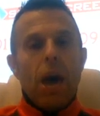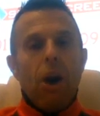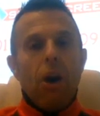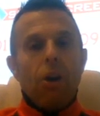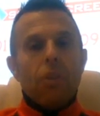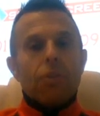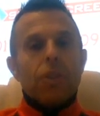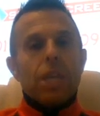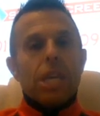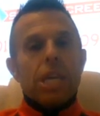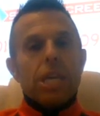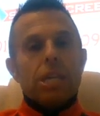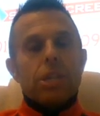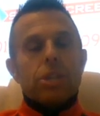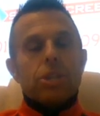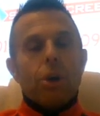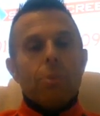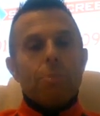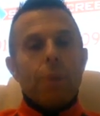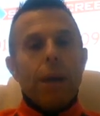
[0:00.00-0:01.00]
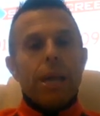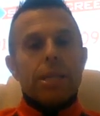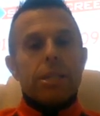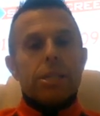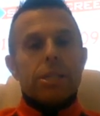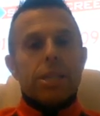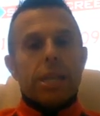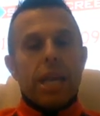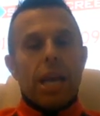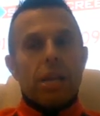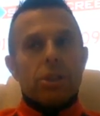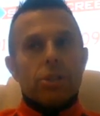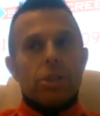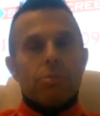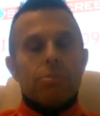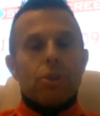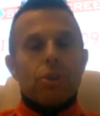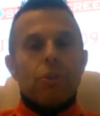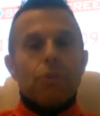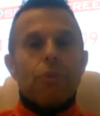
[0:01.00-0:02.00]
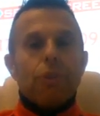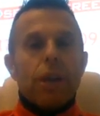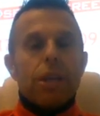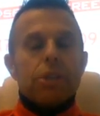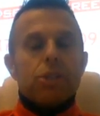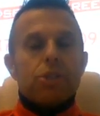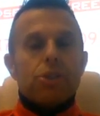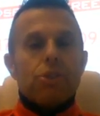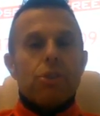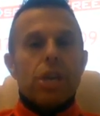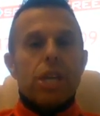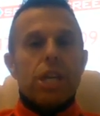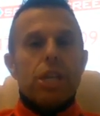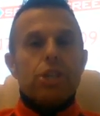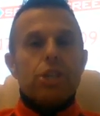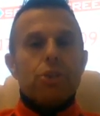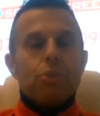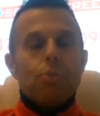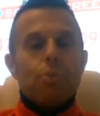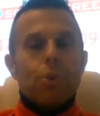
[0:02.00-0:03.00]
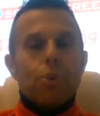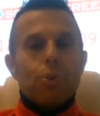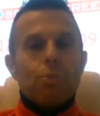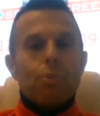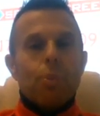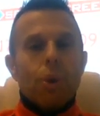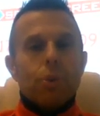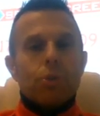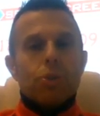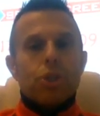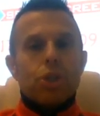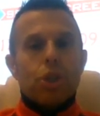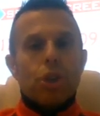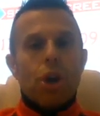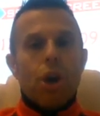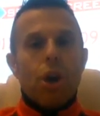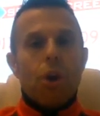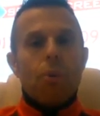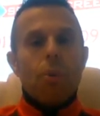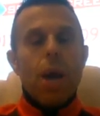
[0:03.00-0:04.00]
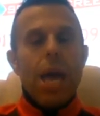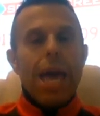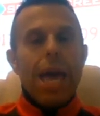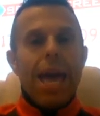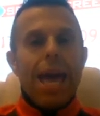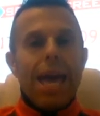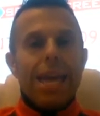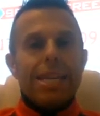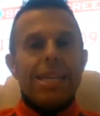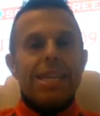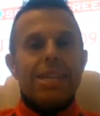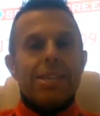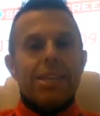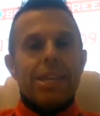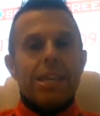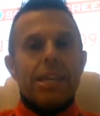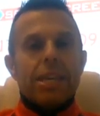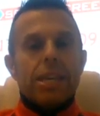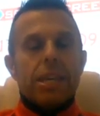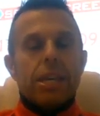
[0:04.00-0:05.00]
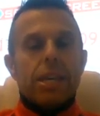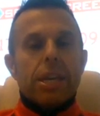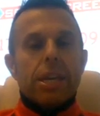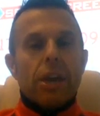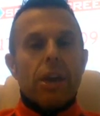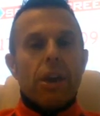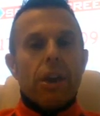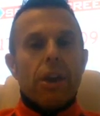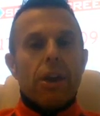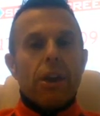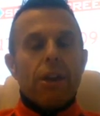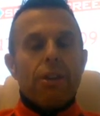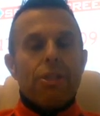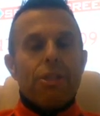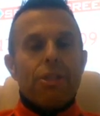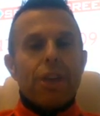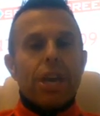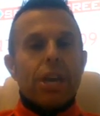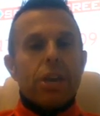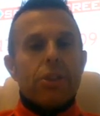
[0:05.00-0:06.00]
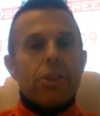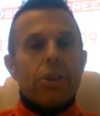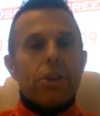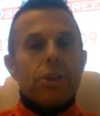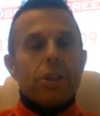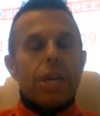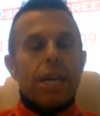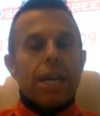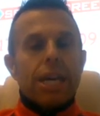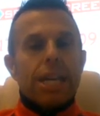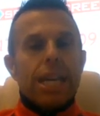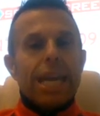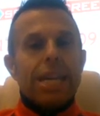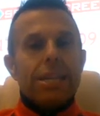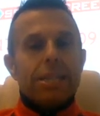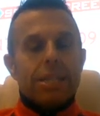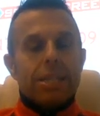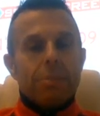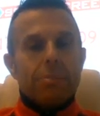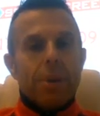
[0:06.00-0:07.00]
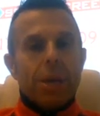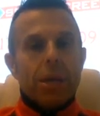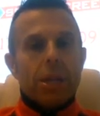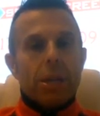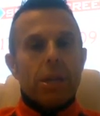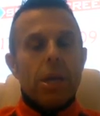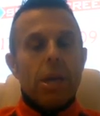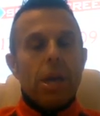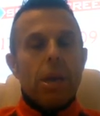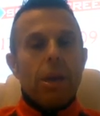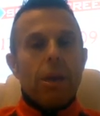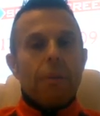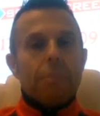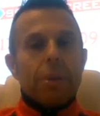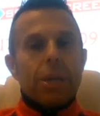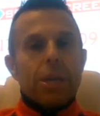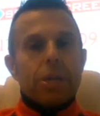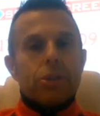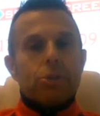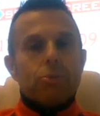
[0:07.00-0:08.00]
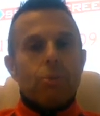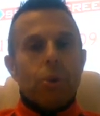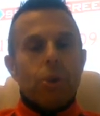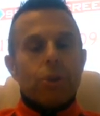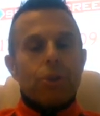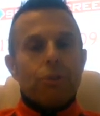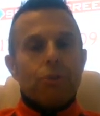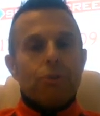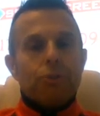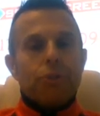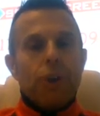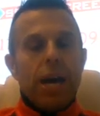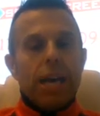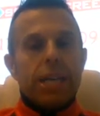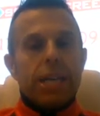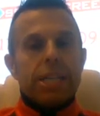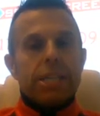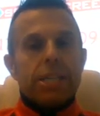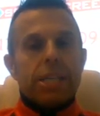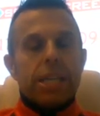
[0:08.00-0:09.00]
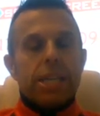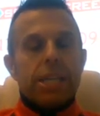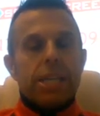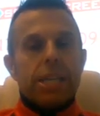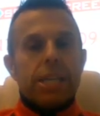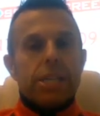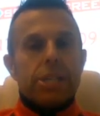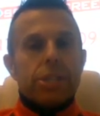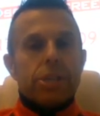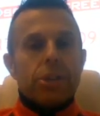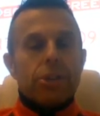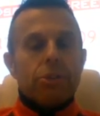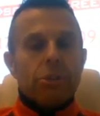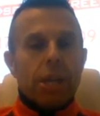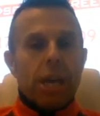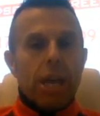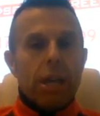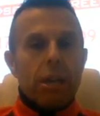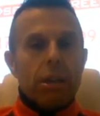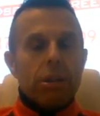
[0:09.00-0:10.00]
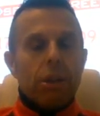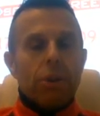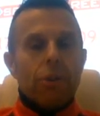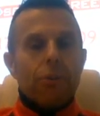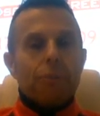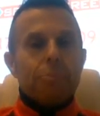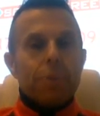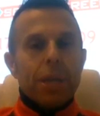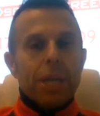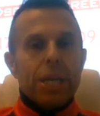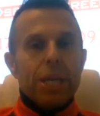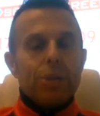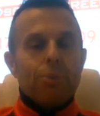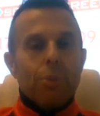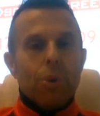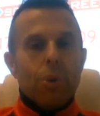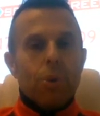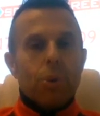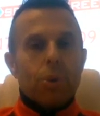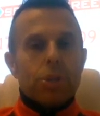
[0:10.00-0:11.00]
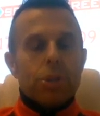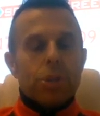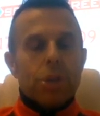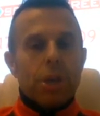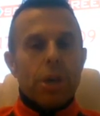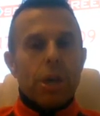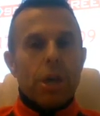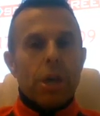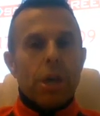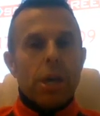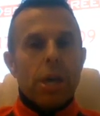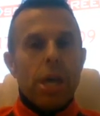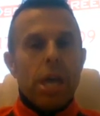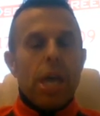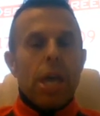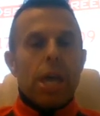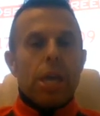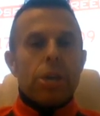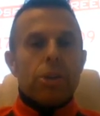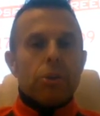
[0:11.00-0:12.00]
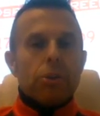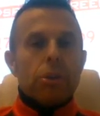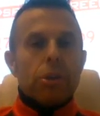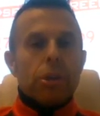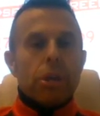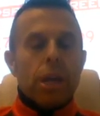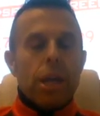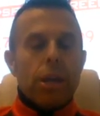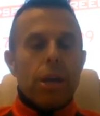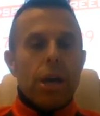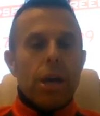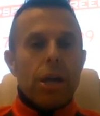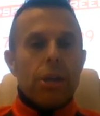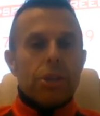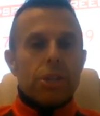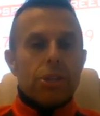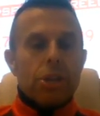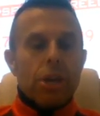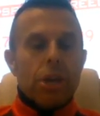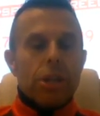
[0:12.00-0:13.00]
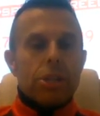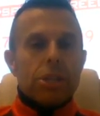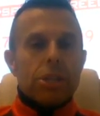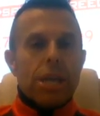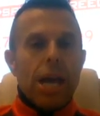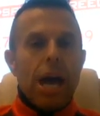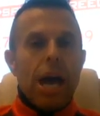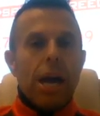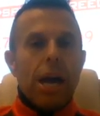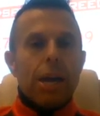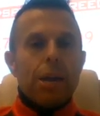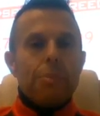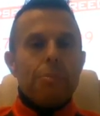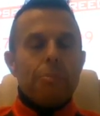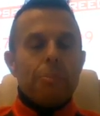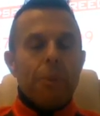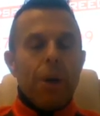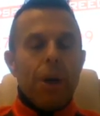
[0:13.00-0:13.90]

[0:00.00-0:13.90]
On the top end, the calcium sulfate screed, you wouldn't want to go anything thicker than an 80 mil, because what you'll find is that you'll get a lot of bleed water. There's a high